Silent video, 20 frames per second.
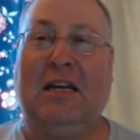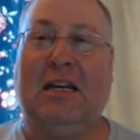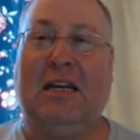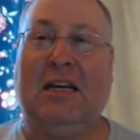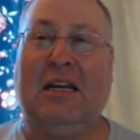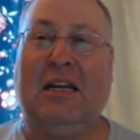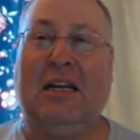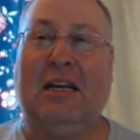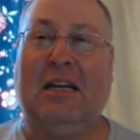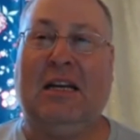
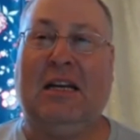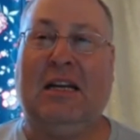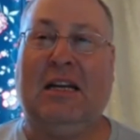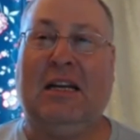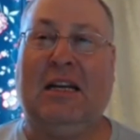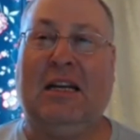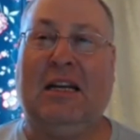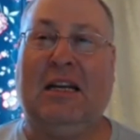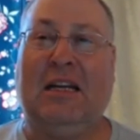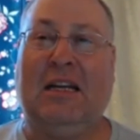Uh,
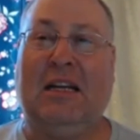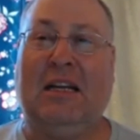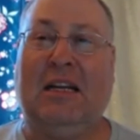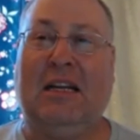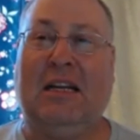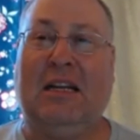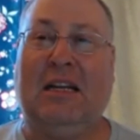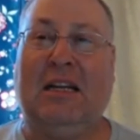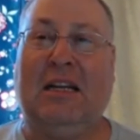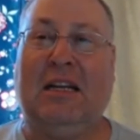just doing
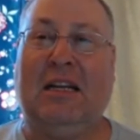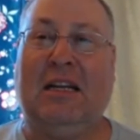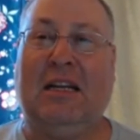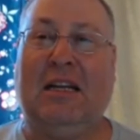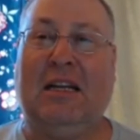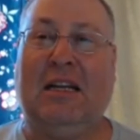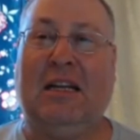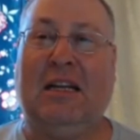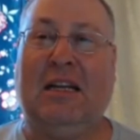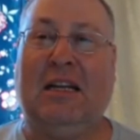
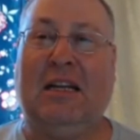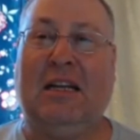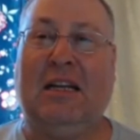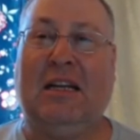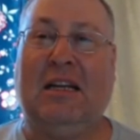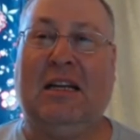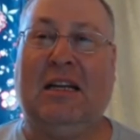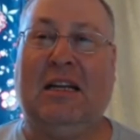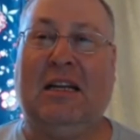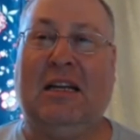general
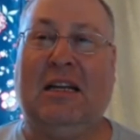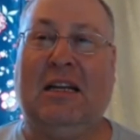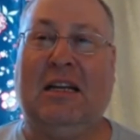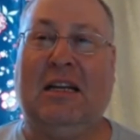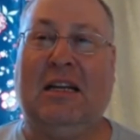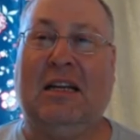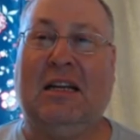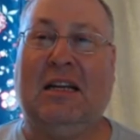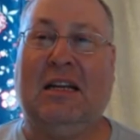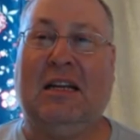greetings.
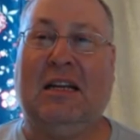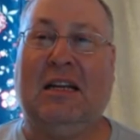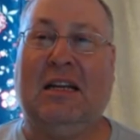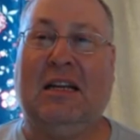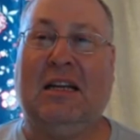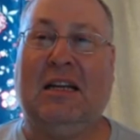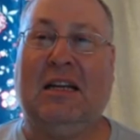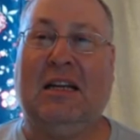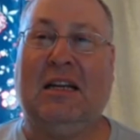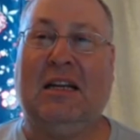
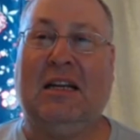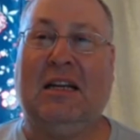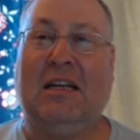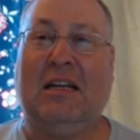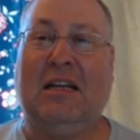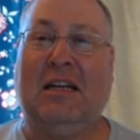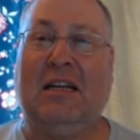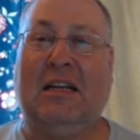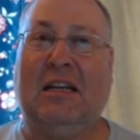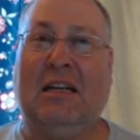
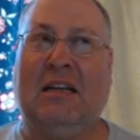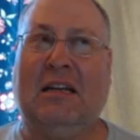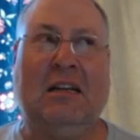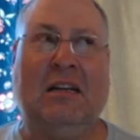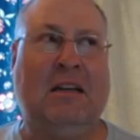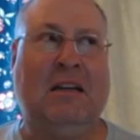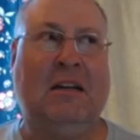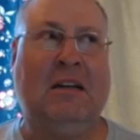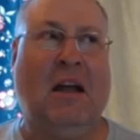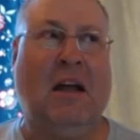How
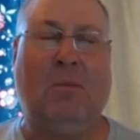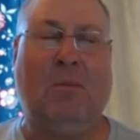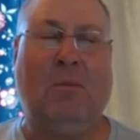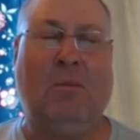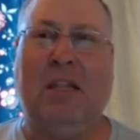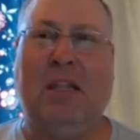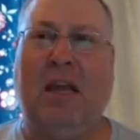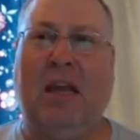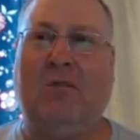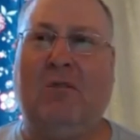many
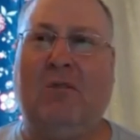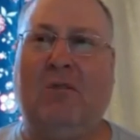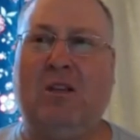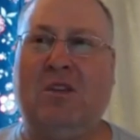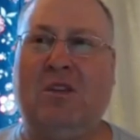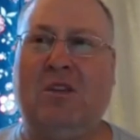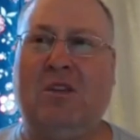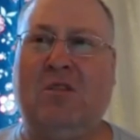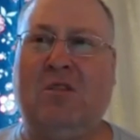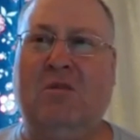languages do you
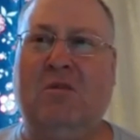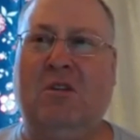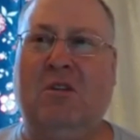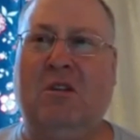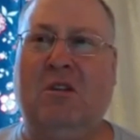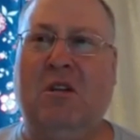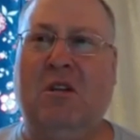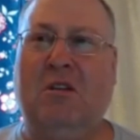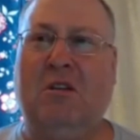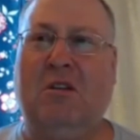did,
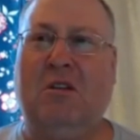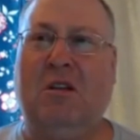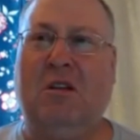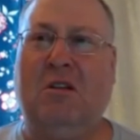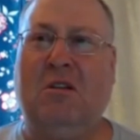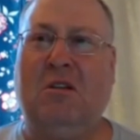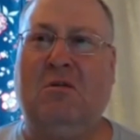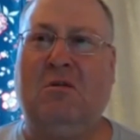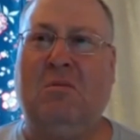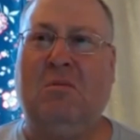did you
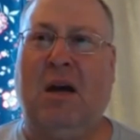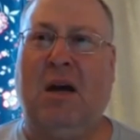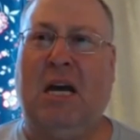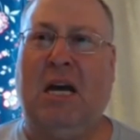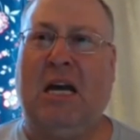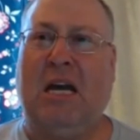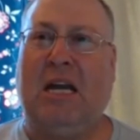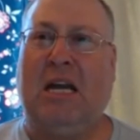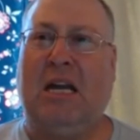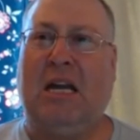buy?
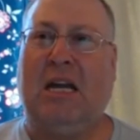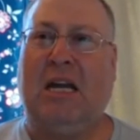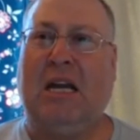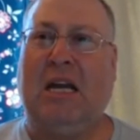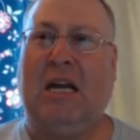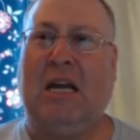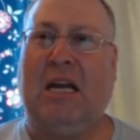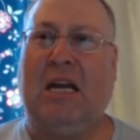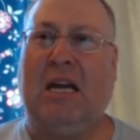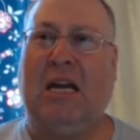Apparently, all
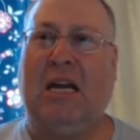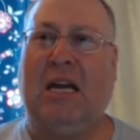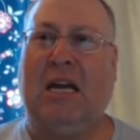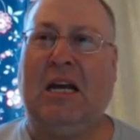of them.